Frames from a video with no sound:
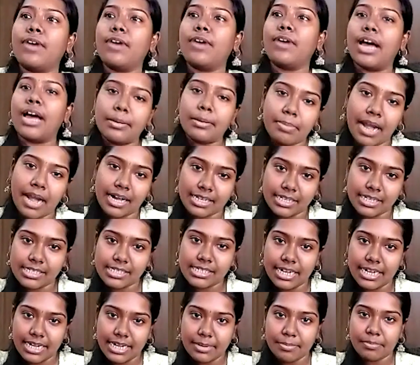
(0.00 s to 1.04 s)
one practice
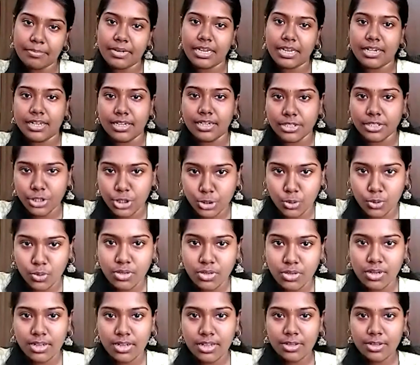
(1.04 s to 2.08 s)
attempt in June,